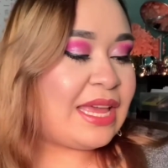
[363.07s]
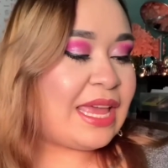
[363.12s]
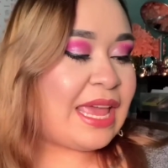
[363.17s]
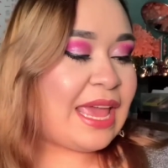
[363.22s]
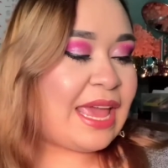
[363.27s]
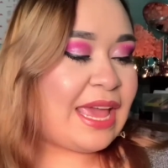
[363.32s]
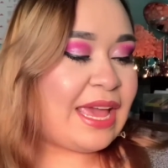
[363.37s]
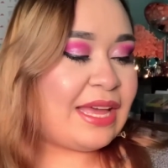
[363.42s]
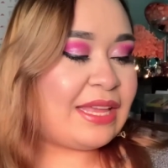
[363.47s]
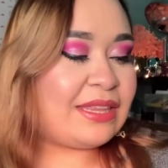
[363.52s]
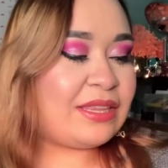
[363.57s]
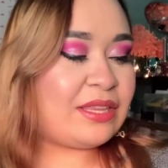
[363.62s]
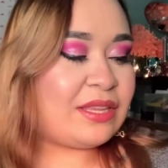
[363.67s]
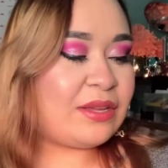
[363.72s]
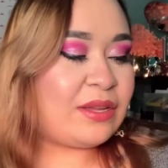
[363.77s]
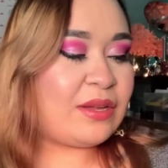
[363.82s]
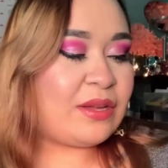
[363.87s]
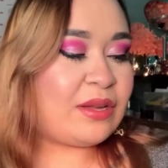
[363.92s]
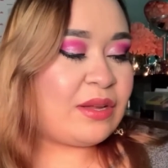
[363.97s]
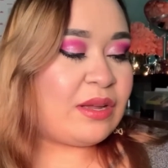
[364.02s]
and the
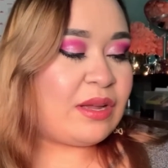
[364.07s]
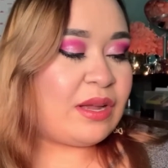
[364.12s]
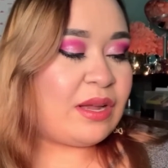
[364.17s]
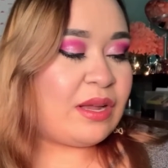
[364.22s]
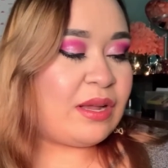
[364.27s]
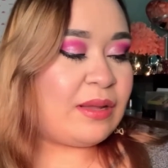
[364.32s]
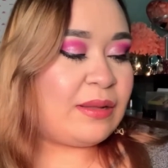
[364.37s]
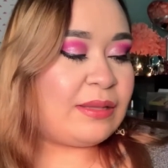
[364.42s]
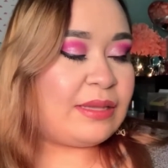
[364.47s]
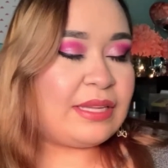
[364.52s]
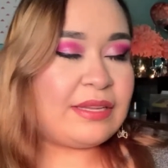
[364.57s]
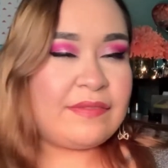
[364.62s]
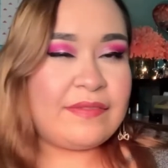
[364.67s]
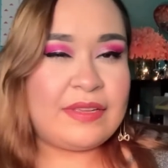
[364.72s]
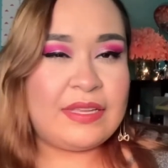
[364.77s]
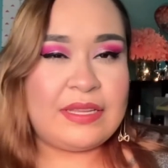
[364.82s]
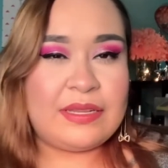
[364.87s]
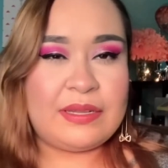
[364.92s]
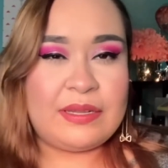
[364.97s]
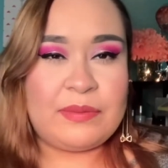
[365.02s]
um,
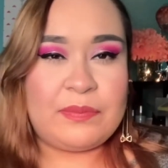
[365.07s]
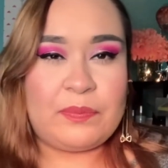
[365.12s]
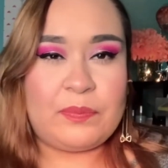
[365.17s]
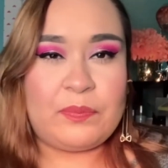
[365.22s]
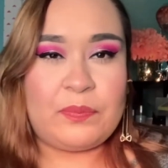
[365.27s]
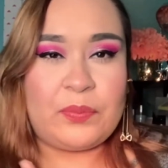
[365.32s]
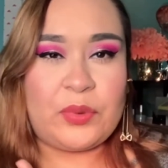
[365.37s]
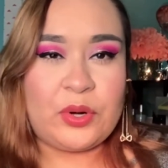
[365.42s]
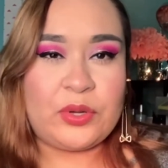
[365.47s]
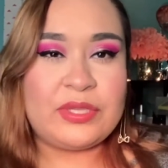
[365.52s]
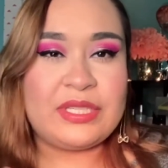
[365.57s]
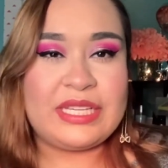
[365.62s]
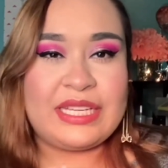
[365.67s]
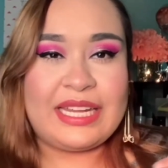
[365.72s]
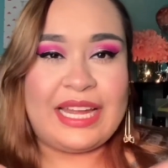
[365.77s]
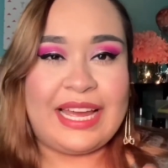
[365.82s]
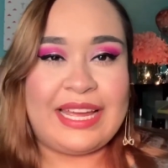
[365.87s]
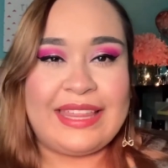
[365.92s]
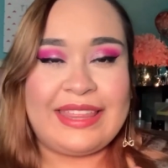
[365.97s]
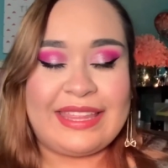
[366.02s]
leave-in protein,
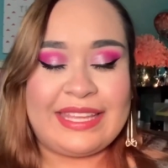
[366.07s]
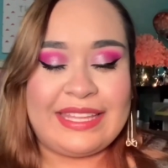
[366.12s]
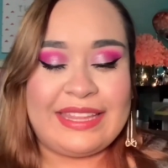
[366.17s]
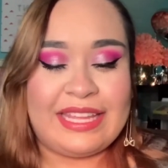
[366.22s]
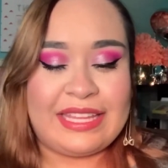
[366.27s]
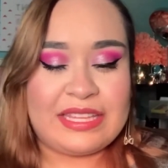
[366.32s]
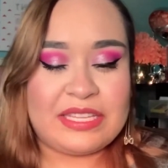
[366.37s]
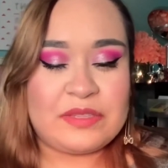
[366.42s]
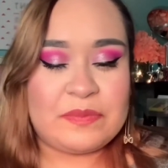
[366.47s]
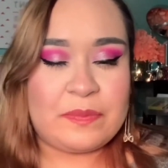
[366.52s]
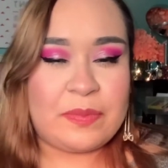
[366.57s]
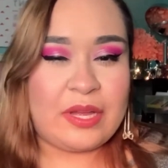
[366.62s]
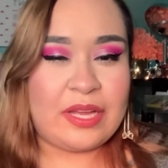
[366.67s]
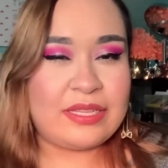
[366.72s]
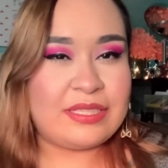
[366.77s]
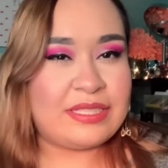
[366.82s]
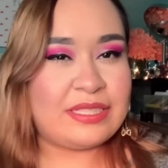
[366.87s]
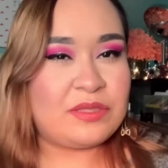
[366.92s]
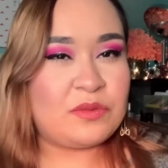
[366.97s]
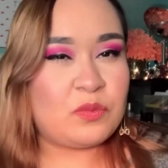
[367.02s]
I think that this
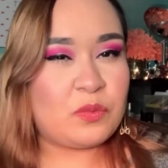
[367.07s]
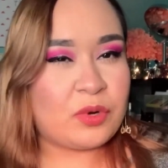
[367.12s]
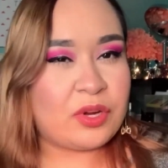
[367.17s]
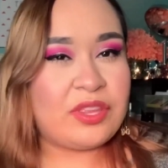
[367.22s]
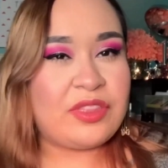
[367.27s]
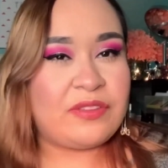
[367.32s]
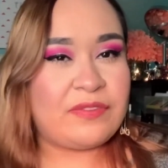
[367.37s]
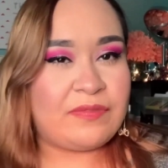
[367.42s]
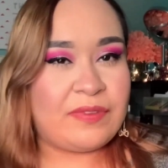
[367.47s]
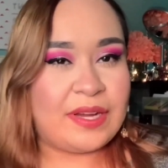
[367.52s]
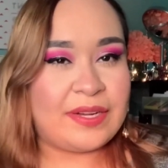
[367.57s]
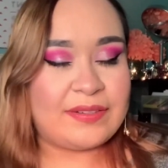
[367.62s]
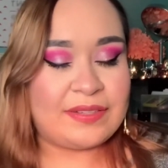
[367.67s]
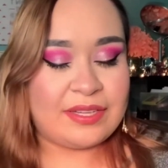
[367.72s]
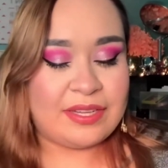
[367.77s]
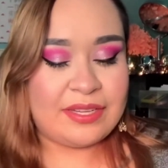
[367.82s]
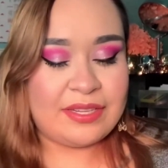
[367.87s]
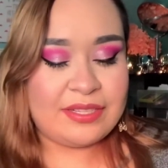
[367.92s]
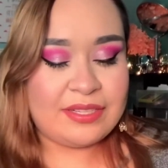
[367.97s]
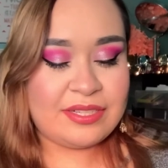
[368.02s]
box is worth the
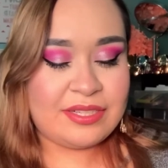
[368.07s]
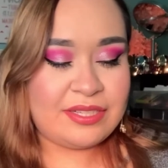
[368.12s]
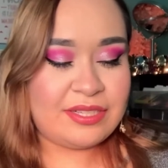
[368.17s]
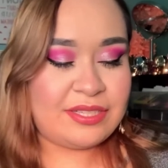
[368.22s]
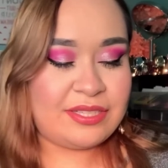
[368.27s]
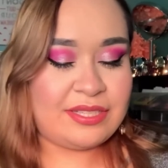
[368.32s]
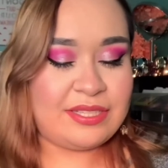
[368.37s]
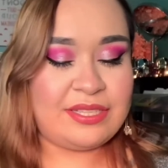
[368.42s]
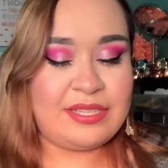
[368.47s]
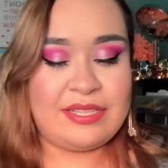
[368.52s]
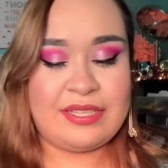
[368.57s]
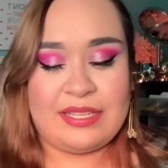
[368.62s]
$5.